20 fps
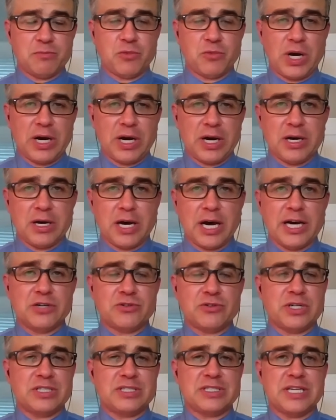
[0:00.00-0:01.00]

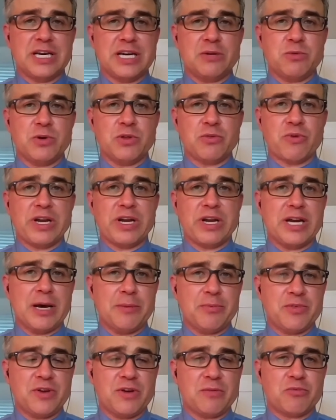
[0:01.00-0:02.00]
Andrea said, with
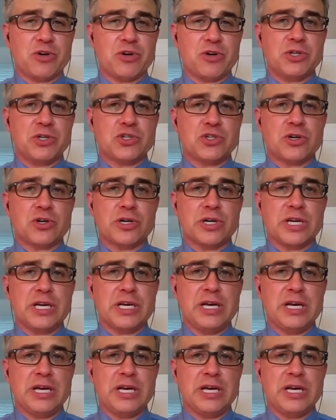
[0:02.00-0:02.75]
retinopathy of prematurity.